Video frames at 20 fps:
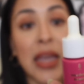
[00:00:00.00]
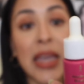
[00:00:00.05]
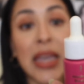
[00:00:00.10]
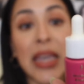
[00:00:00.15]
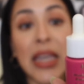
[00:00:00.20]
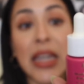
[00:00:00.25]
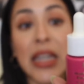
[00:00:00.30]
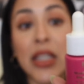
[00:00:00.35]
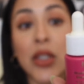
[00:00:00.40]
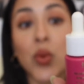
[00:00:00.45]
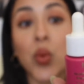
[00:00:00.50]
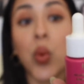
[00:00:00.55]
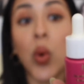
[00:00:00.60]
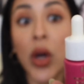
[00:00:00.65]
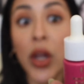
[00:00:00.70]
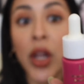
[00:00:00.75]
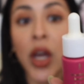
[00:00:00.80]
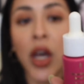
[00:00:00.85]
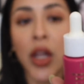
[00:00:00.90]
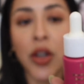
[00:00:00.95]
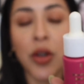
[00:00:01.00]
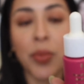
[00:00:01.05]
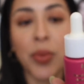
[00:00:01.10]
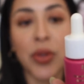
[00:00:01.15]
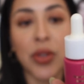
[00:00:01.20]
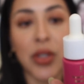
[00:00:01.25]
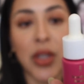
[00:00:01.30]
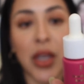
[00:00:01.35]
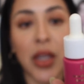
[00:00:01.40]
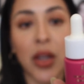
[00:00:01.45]
It is
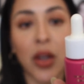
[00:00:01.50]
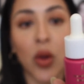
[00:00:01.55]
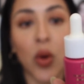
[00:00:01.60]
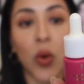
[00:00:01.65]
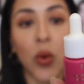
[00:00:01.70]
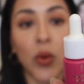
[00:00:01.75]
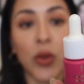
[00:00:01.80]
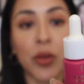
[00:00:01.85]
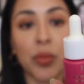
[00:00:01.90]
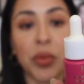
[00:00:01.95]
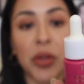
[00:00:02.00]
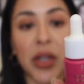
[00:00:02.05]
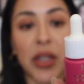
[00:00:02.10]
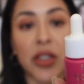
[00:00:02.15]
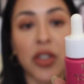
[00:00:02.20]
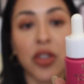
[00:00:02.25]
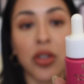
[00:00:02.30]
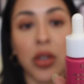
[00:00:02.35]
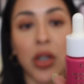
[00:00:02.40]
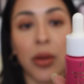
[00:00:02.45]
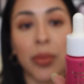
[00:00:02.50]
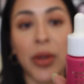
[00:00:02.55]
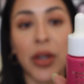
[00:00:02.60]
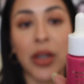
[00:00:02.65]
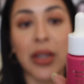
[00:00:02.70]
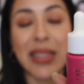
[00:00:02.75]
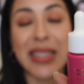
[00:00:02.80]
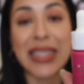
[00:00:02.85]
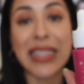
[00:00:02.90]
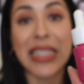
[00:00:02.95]
100% cold pressed
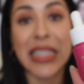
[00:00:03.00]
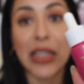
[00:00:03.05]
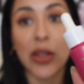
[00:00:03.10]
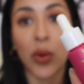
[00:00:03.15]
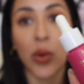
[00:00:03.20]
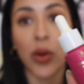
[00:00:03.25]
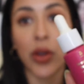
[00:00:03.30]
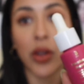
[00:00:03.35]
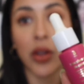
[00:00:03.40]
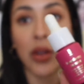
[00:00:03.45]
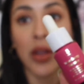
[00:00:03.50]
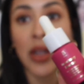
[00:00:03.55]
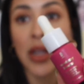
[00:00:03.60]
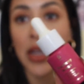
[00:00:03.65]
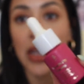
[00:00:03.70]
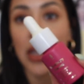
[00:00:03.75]
strawberry seed oil.